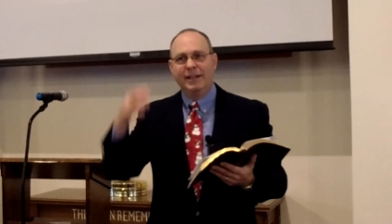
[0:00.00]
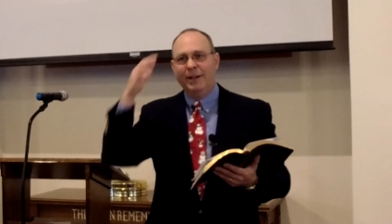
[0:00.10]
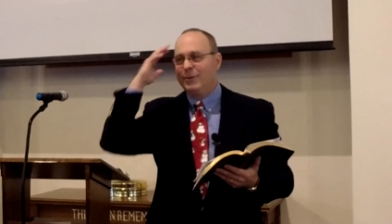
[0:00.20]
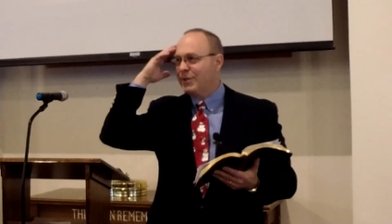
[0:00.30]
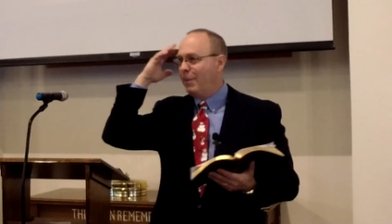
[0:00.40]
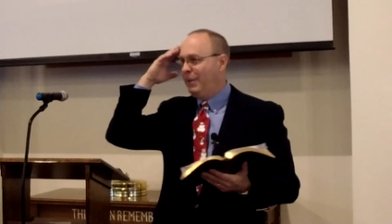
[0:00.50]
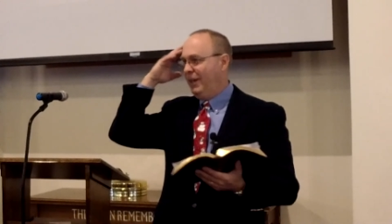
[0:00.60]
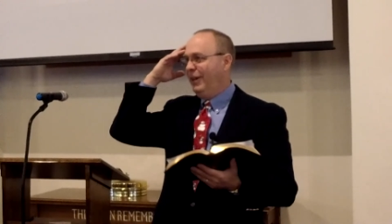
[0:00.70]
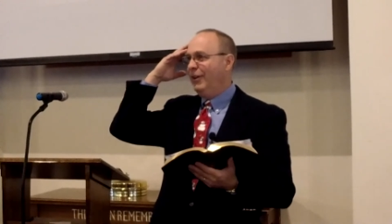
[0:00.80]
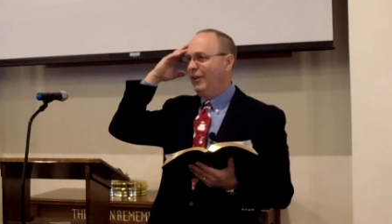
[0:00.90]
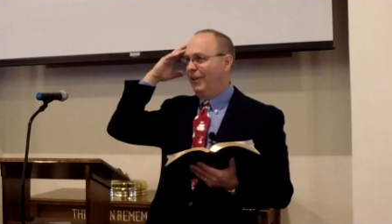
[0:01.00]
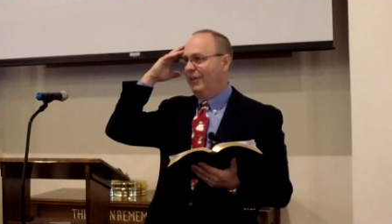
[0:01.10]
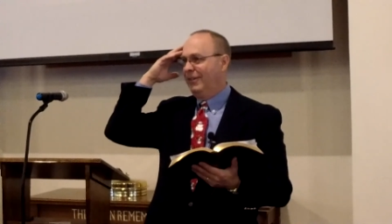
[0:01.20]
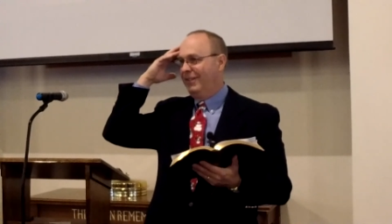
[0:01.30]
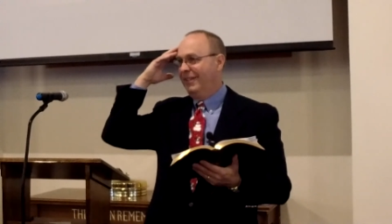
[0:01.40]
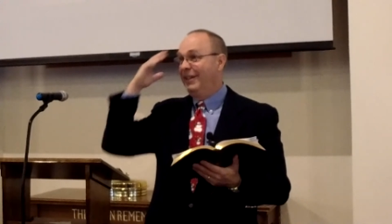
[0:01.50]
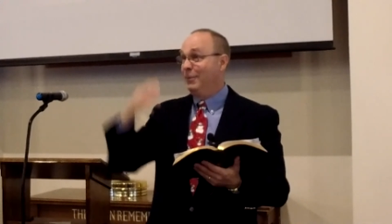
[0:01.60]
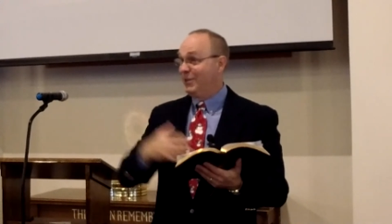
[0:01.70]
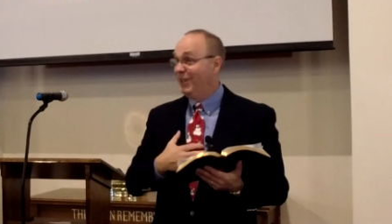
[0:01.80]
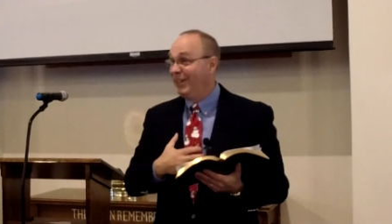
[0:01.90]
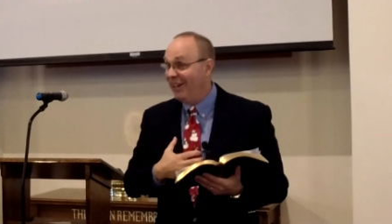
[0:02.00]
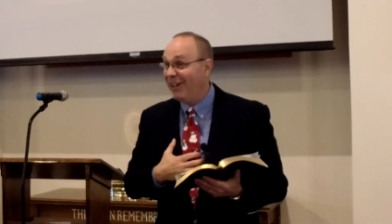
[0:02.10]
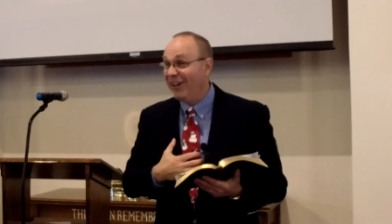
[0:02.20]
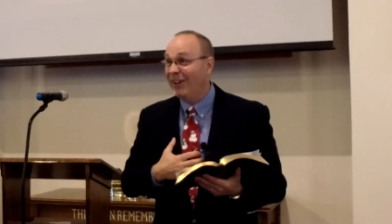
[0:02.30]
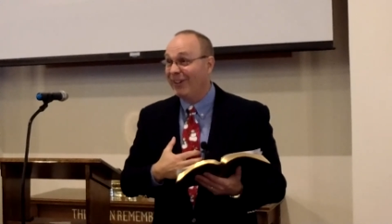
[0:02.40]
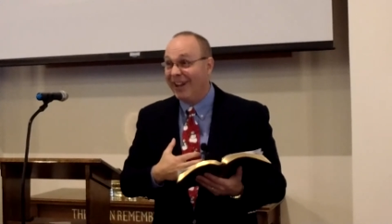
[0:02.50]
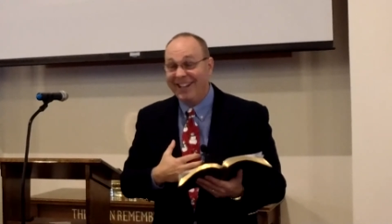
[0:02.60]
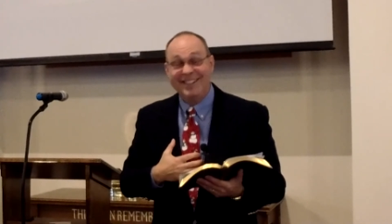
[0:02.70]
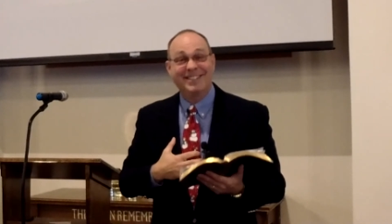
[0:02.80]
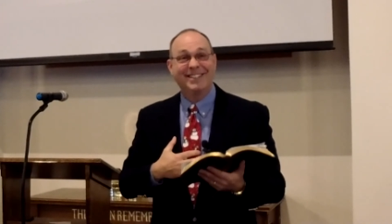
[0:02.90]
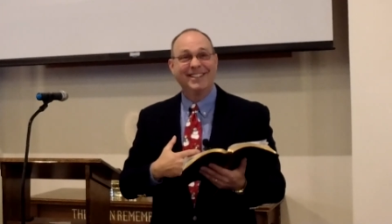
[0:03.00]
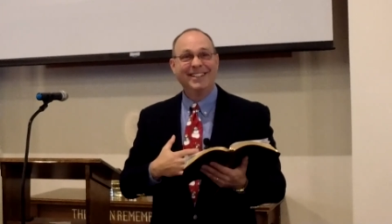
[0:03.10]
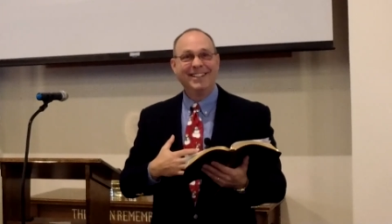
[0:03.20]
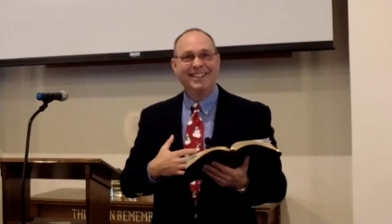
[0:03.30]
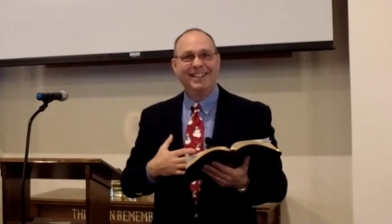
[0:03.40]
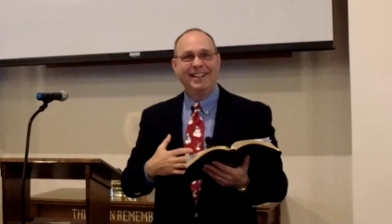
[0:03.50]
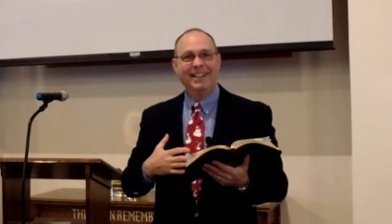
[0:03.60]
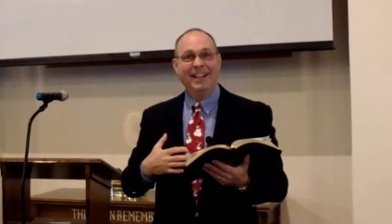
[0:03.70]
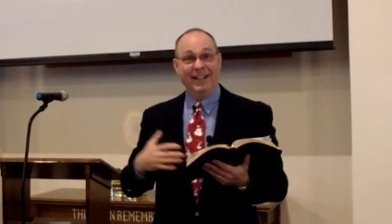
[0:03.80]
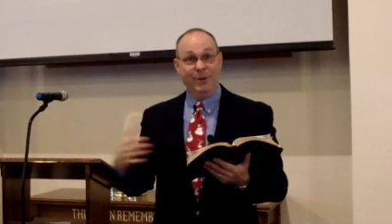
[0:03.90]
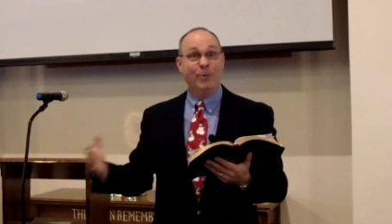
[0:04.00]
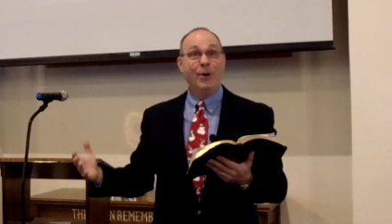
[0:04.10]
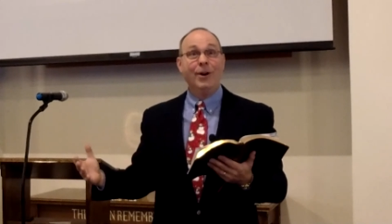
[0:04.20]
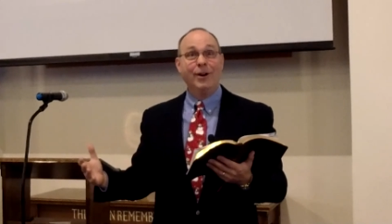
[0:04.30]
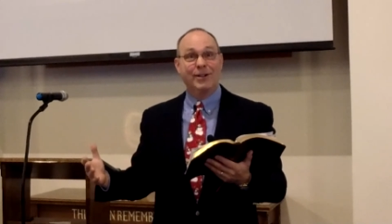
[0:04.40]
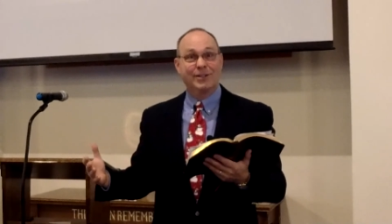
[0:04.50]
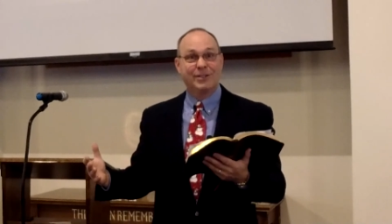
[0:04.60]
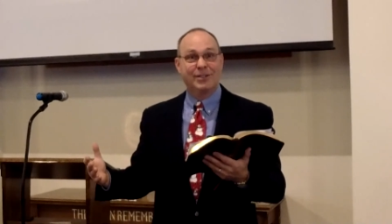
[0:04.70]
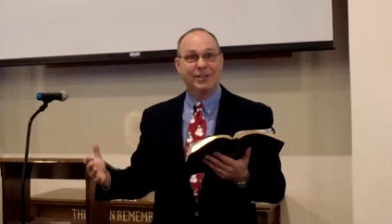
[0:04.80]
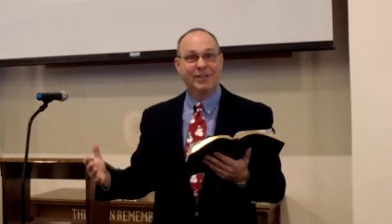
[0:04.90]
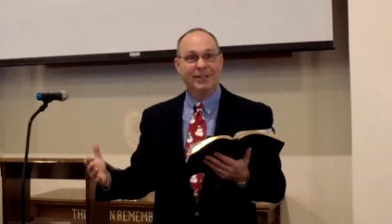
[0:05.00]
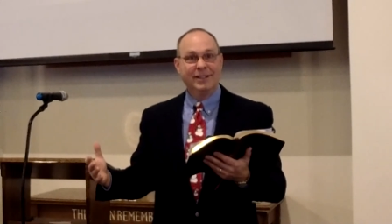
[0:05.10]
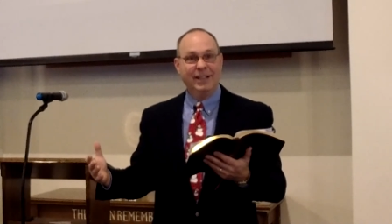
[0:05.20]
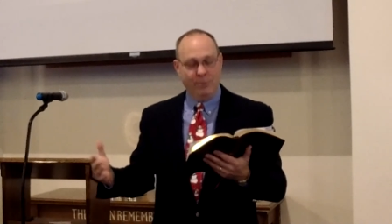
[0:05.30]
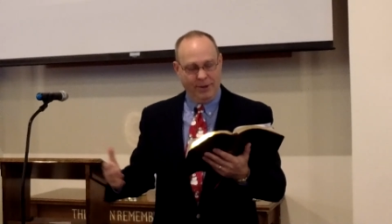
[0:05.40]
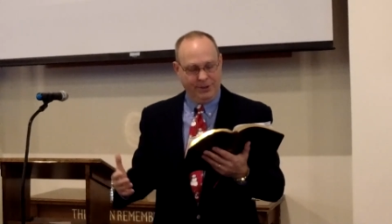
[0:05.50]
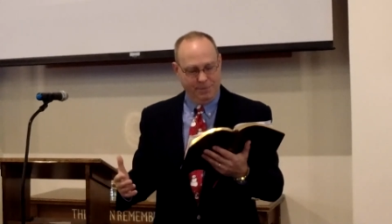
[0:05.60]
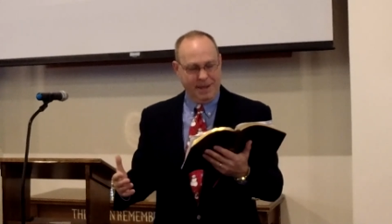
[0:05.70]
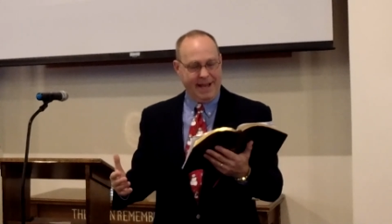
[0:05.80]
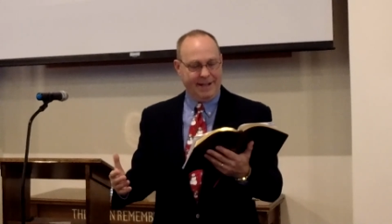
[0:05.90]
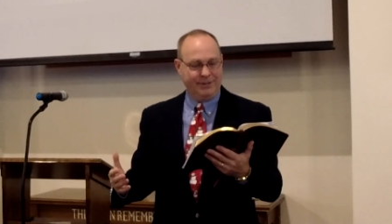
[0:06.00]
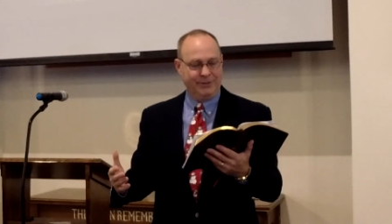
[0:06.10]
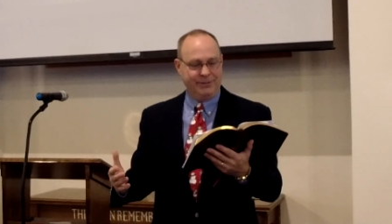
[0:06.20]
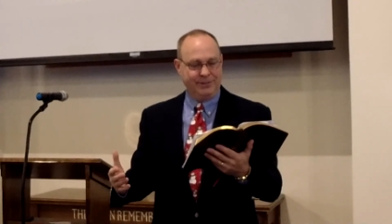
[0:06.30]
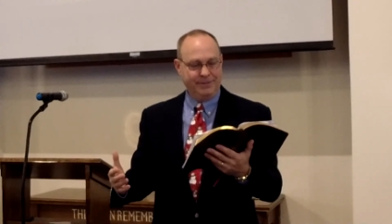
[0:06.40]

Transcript: It was up here. It was in here, right? And it worked. He won the battle.